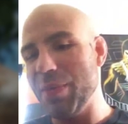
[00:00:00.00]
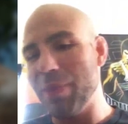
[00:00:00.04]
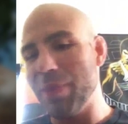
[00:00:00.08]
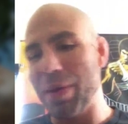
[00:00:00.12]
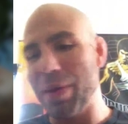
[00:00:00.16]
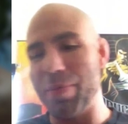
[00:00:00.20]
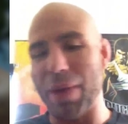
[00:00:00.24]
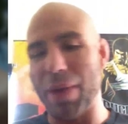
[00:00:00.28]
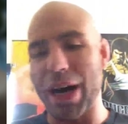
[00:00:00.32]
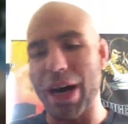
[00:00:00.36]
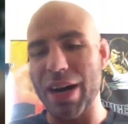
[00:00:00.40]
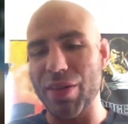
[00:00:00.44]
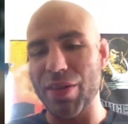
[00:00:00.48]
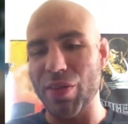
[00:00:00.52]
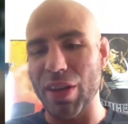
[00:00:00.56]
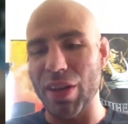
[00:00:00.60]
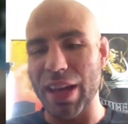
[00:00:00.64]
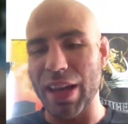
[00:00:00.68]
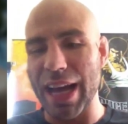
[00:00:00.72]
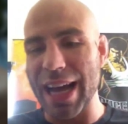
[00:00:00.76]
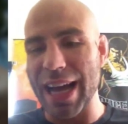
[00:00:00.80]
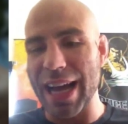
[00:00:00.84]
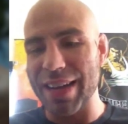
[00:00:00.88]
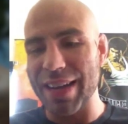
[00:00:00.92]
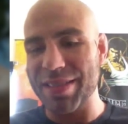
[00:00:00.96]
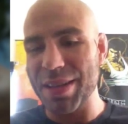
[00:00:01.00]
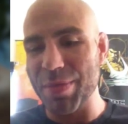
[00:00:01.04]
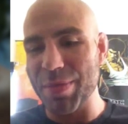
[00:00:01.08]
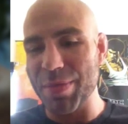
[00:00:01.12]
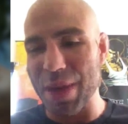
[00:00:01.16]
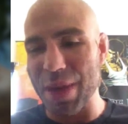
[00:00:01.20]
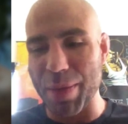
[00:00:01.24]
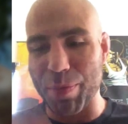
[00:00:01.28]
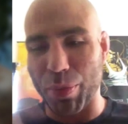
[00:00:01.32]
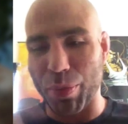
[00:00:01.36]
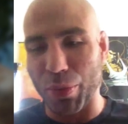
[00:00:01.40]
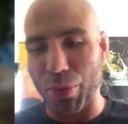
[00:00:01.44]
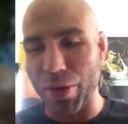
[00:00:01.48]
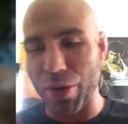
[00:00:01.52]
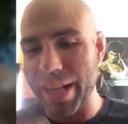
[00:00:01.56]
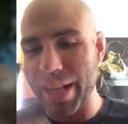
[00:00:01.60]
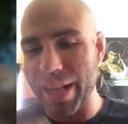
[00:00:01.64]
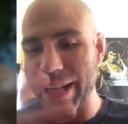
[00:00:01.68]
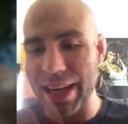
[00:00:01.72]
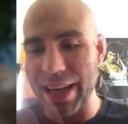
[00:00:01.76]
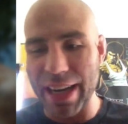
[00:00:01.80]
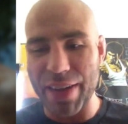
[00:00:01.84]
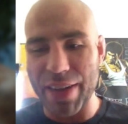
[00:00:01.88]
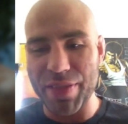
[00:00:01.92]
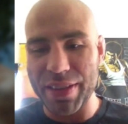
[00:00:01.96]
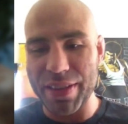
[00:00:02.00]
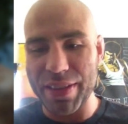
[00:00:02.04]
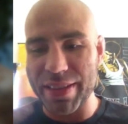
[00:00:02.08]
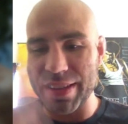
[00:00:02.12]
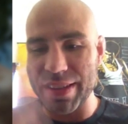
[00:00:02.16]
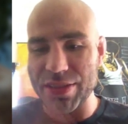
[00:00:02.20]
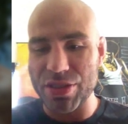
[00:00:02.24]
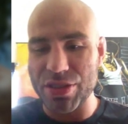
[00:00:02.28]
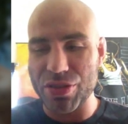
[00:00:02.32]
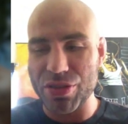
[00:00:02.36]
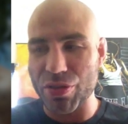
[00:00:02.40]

let my body relax, let my brain and everything